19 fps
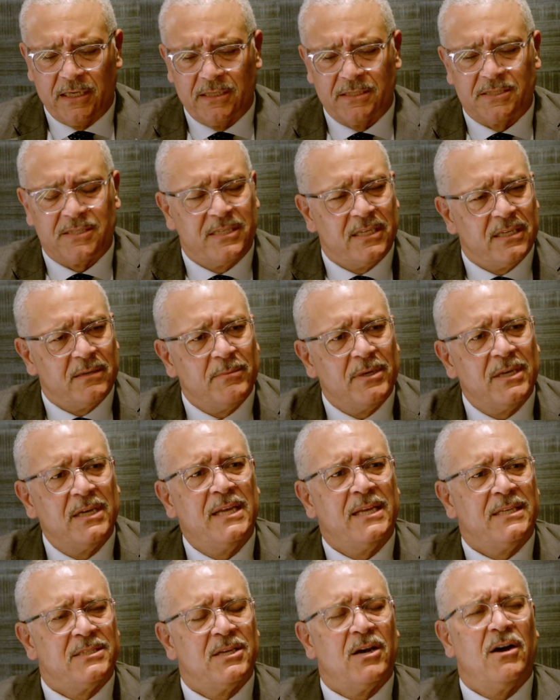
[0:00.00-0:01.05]
stigma,
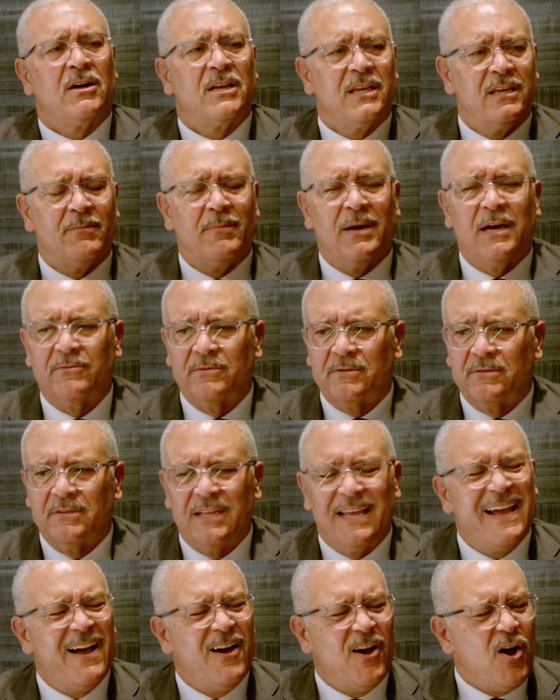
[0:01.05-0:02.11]
and talking about
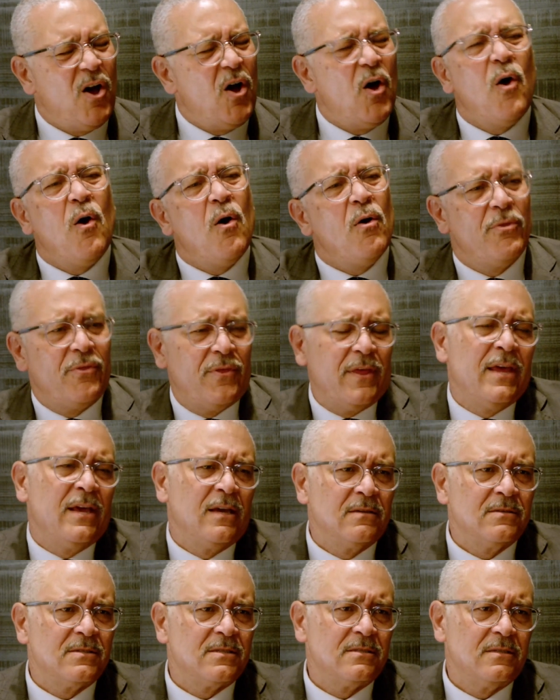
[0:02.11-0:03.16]
all
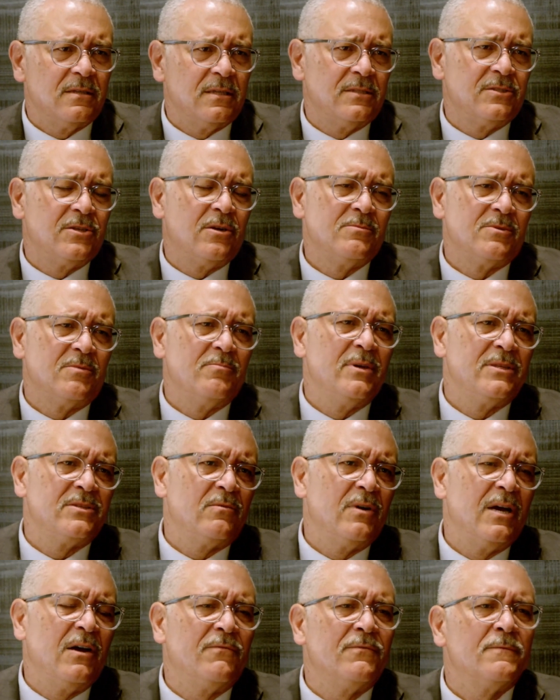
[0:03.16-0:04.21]
things in terms of
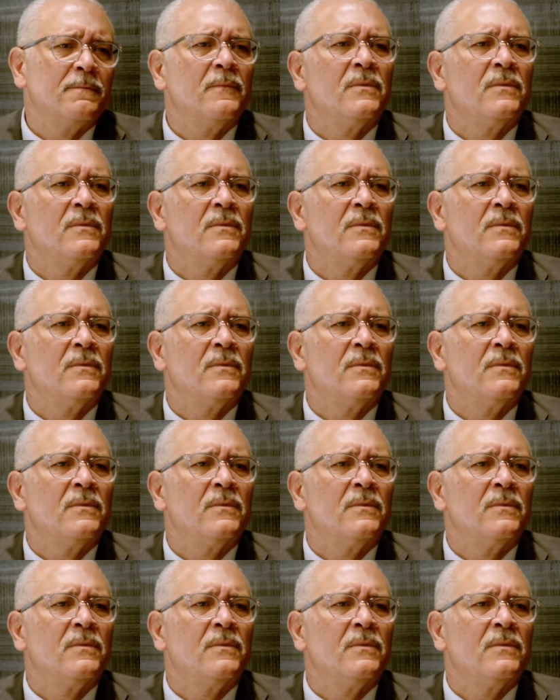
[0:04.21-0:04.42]
mental health.